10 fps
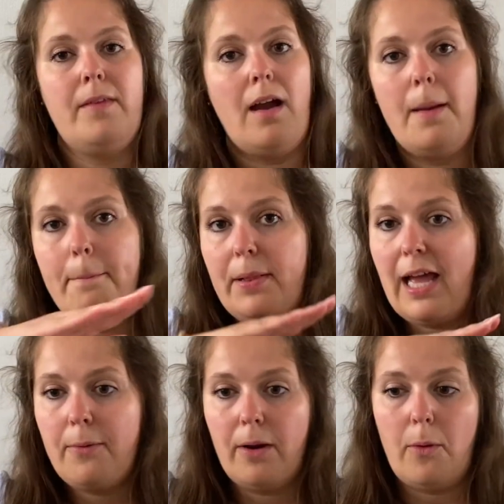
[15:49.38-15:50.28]
I
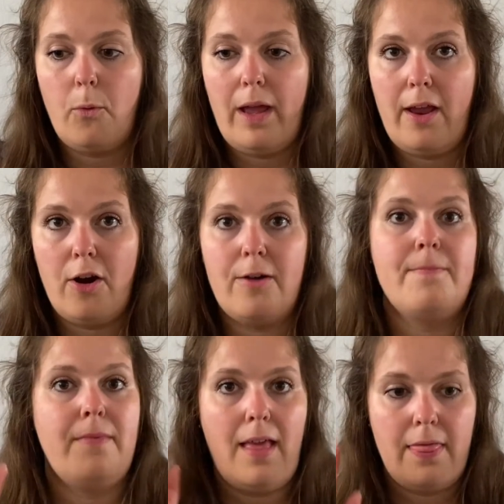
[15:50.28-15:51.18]
plan what I wear.
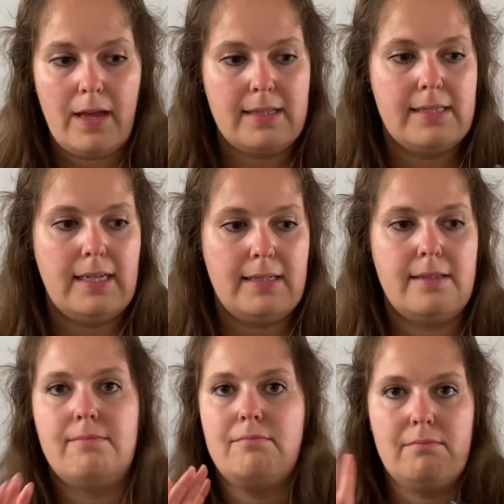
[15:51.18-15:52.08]
That's
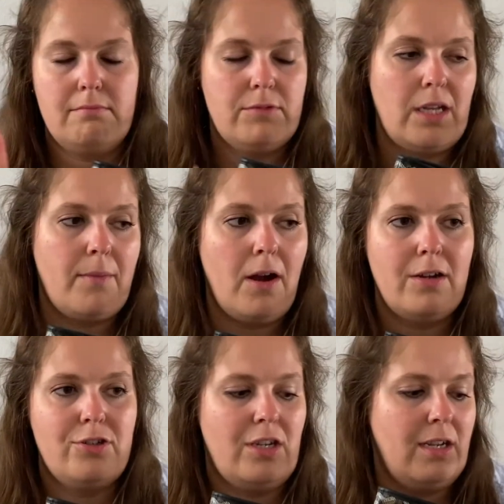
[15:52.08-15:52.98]
it. Some
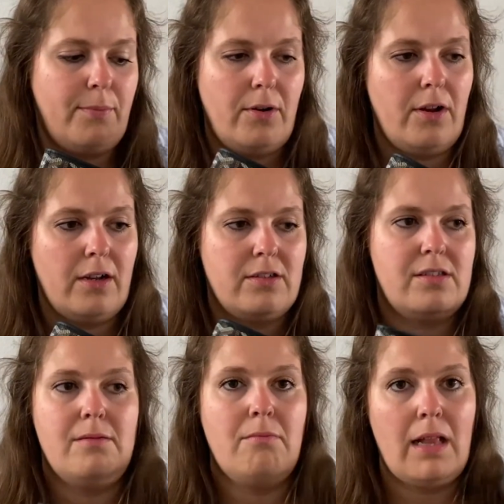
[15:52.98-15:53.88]
hygienic
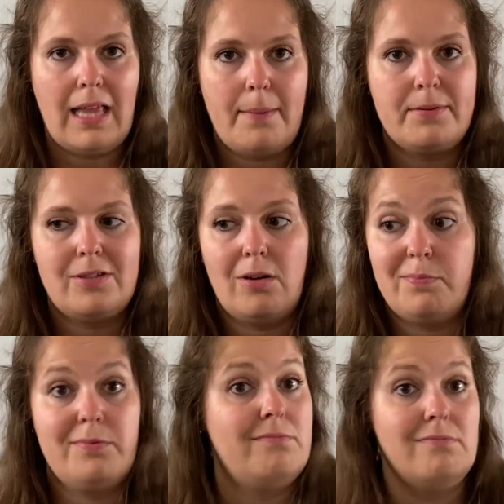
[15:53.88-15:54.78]
products, my laptop,
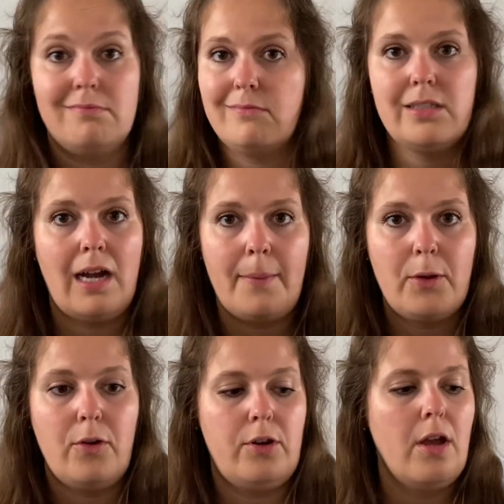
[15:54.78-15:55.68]
I'm
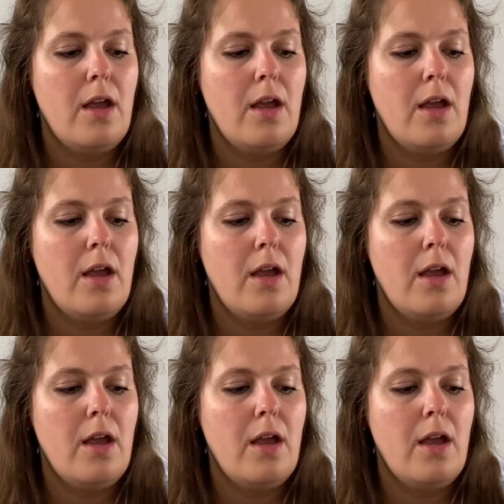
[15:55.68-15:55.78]
good.